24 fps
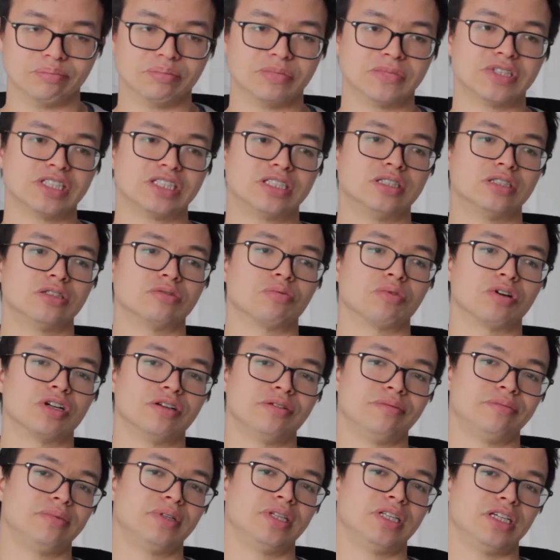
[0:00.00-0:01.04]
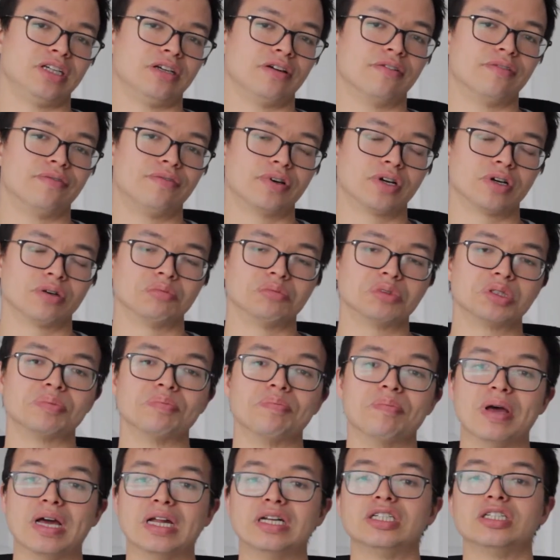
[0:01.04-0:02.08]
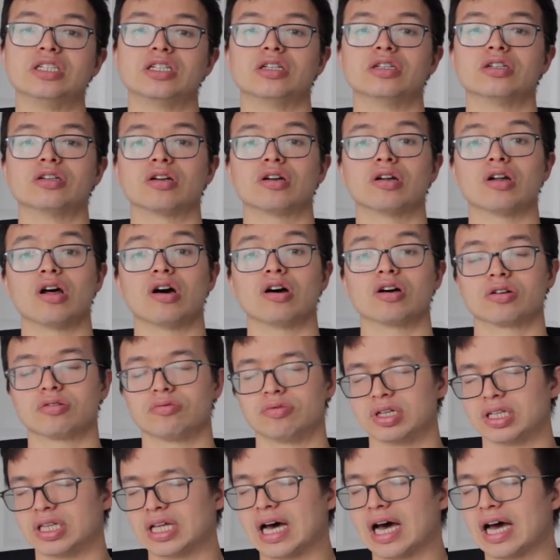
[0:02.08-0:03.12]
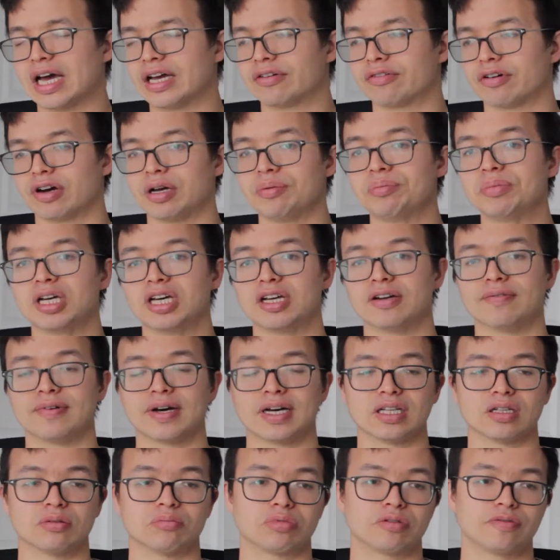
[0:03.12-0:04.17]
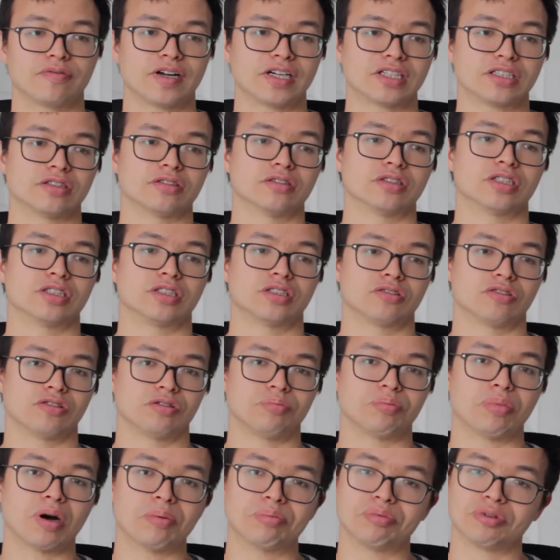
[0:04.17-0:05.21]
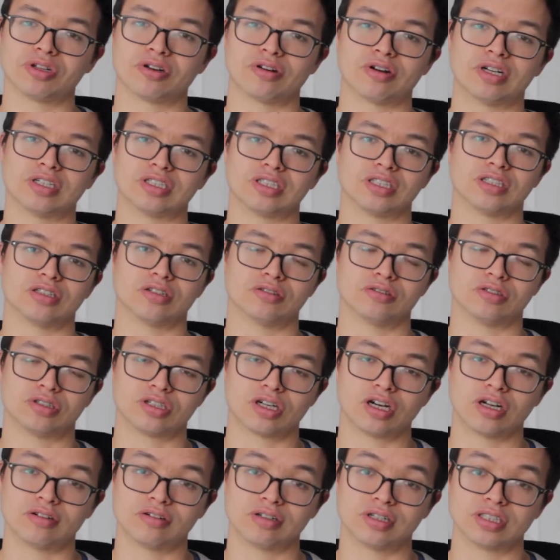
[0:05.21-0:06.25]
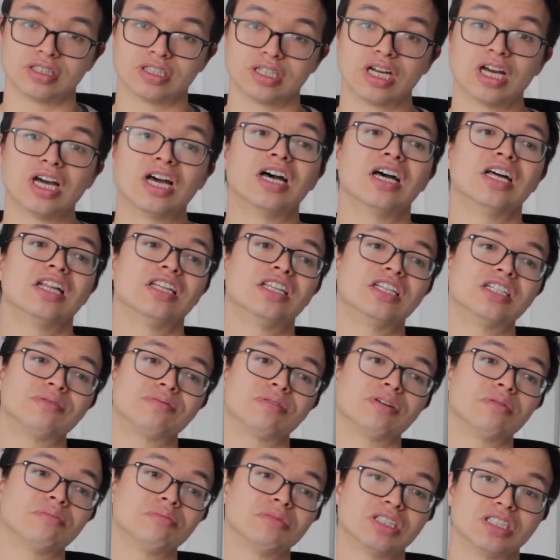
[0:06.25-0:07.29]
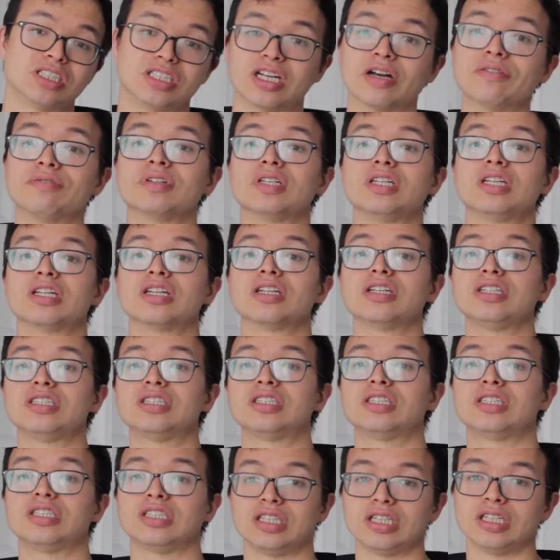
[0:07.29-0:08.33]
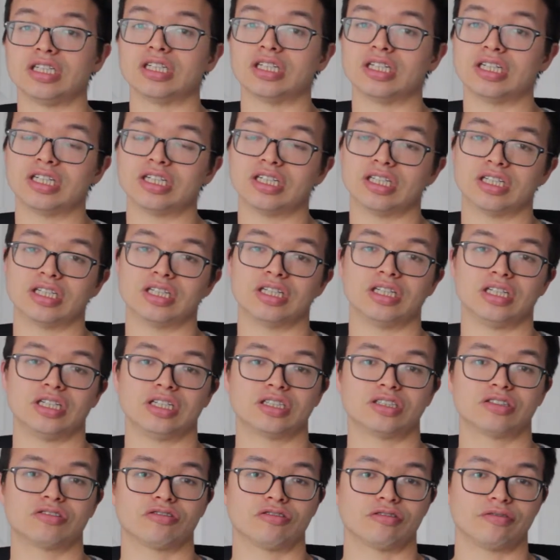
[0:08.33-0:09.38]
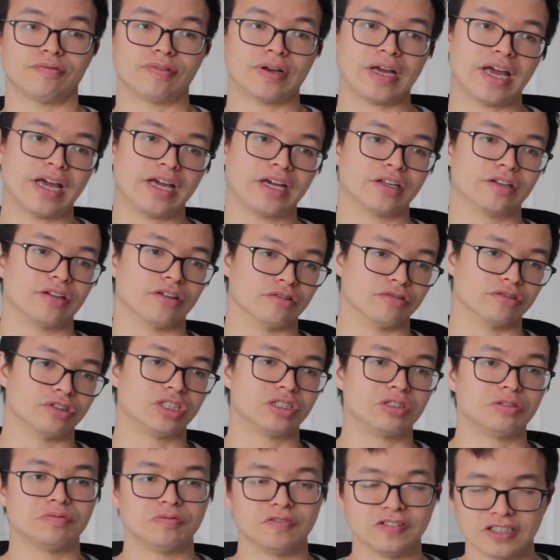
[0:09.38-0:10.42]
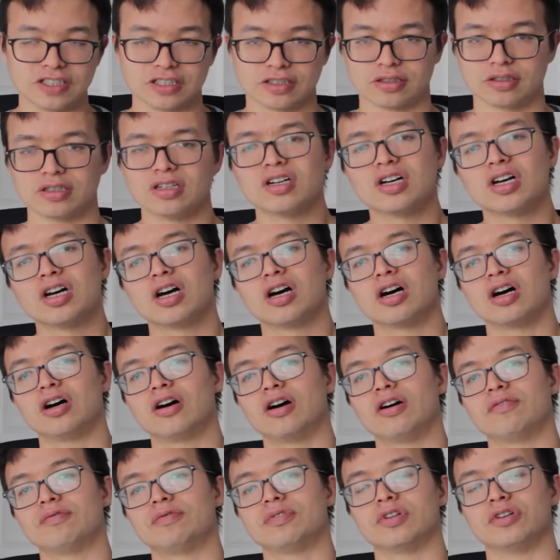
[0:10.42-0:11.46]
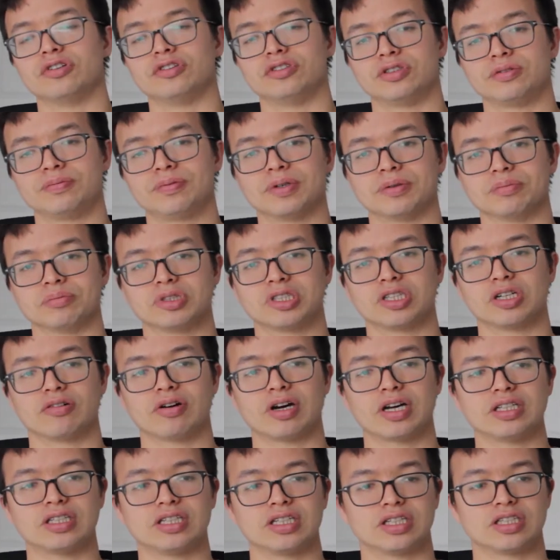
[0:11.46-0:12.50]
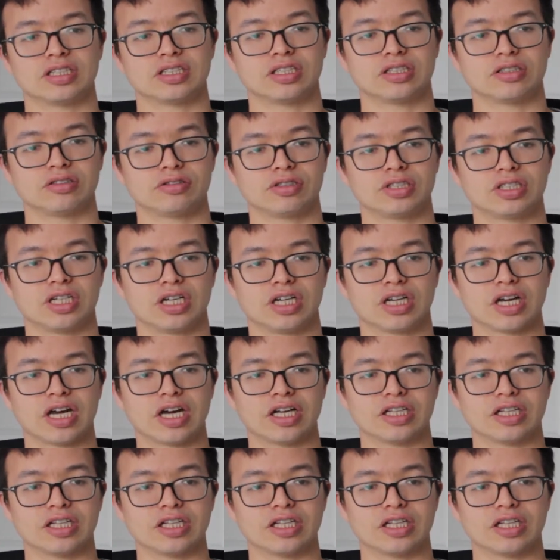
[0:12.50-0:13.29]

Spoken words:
This is one of the films mentioned along with High Crime and Violent Professionals as sort of popularizing those genres. This film is definitely the least seen in the sort of Anglo sphere of those films. So I think it's interesting.